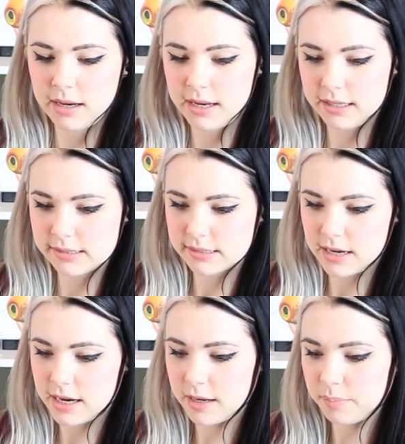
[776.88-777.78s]
And it's
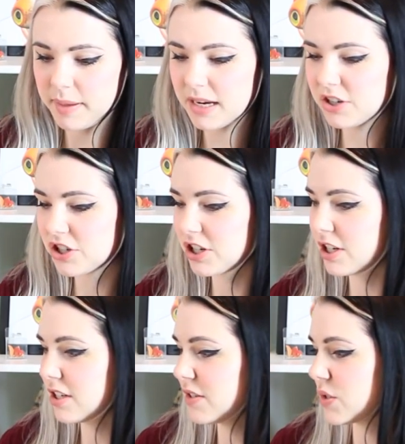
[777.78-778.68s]
got
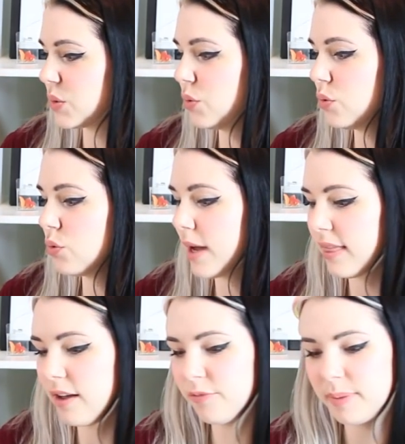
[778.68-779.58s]
pictures. Ooh, I
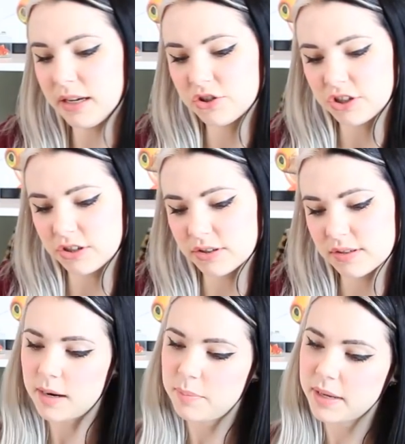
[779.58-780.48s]
love
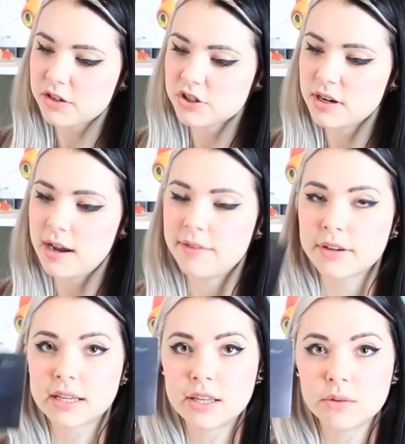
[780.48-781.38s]
pictures. A picture of
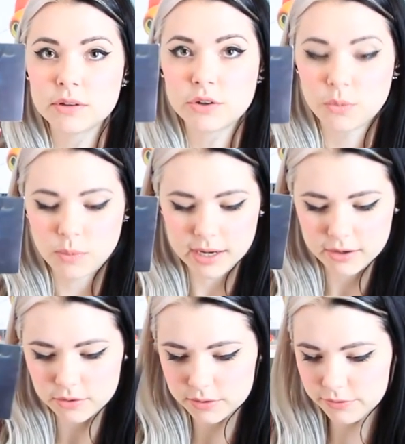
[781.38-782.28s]
a cute little
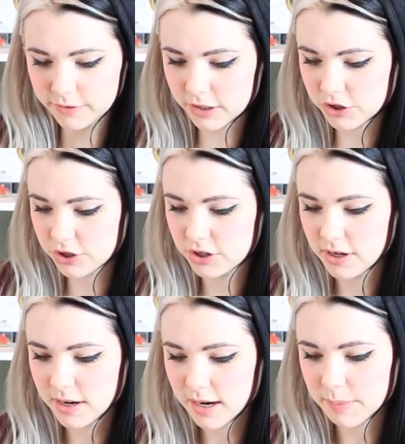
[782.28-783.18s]
white goldfish,
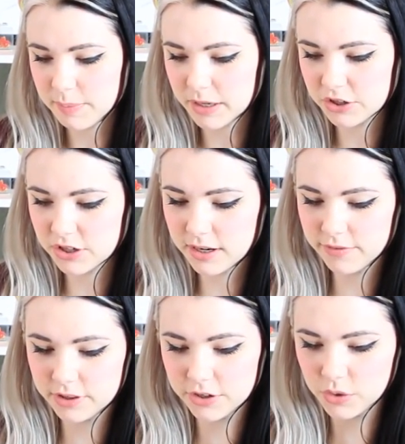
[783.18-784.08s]
a picture of
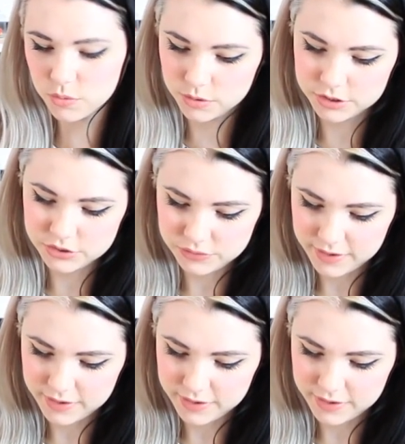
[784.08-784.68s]
a little orange